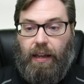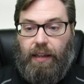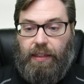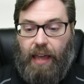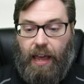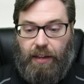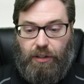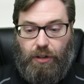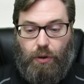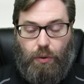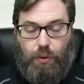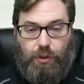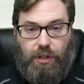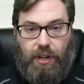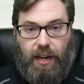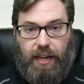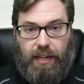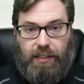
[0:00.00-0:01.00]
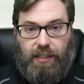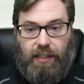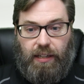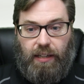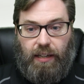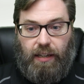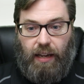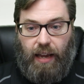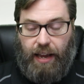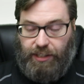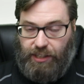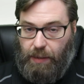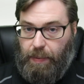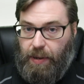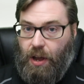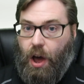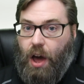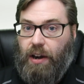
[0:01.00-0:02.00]
that uses
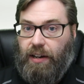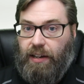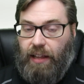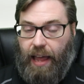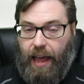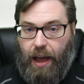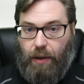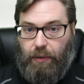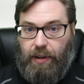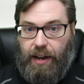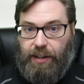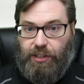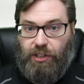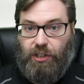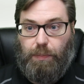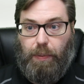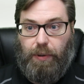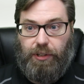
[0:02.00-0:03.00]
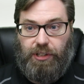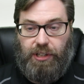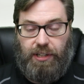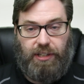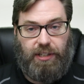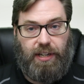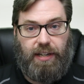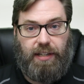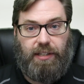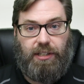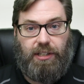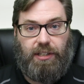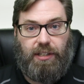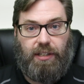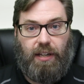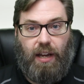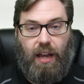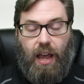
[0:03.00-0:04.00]
SAP HANA Cloud as its
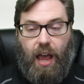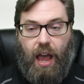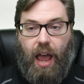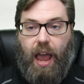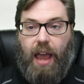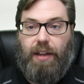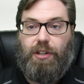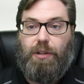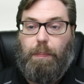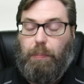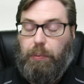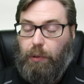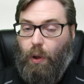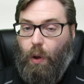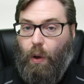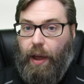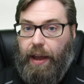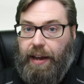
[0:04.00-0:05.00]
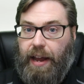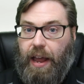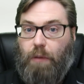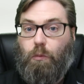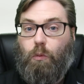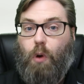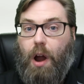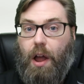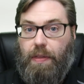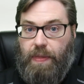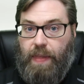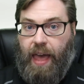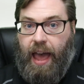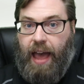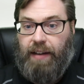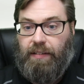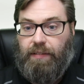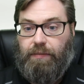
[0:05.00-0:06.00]
persistence and deploy and run
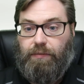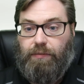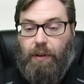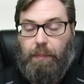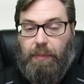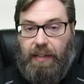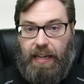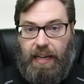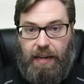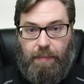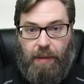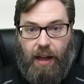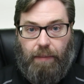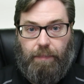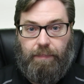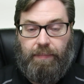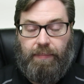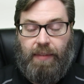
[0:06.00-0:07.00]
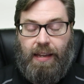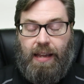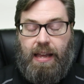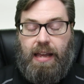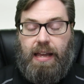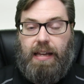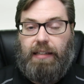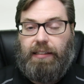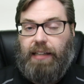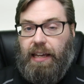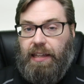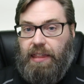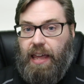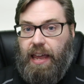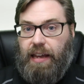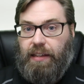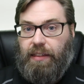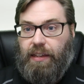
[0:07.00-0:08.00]
that from Kyma. So I
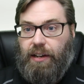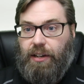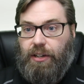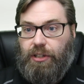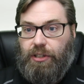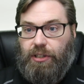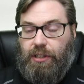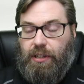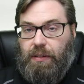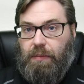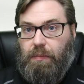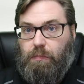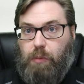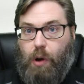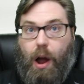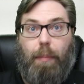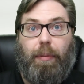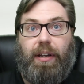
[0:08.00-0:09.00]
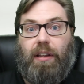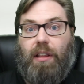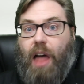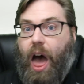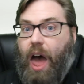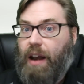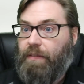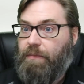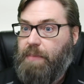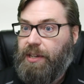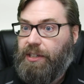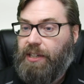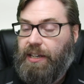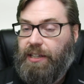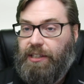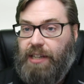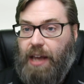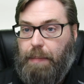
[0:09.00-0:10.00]
think there's probably a lot of
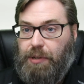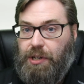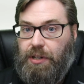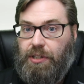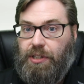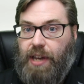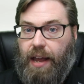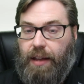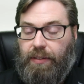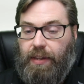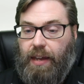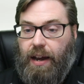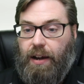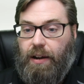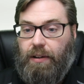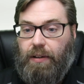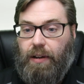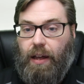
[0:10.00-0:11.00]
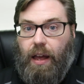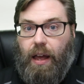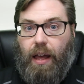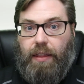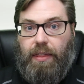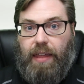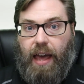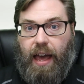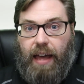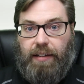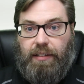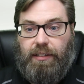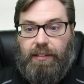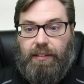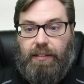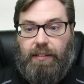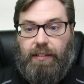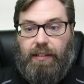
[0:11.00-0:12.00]
misconceptions out there
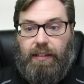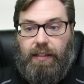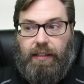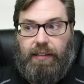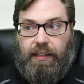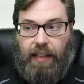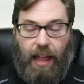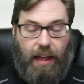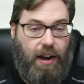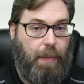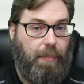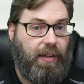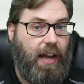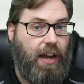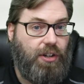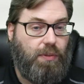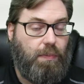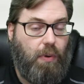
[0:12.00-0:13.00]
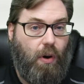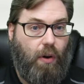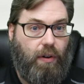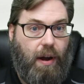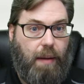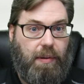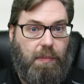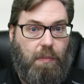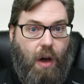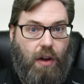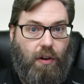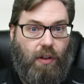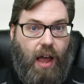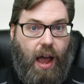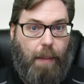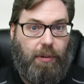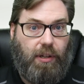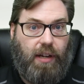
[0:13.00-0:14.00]
that Cloud Application Programming
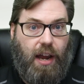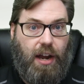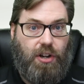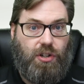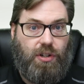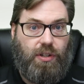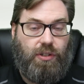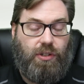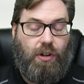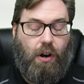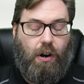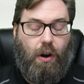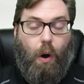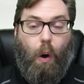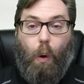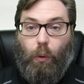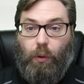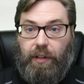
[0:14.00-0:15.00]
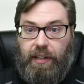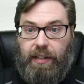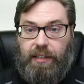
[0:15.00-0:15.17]
Model applications are only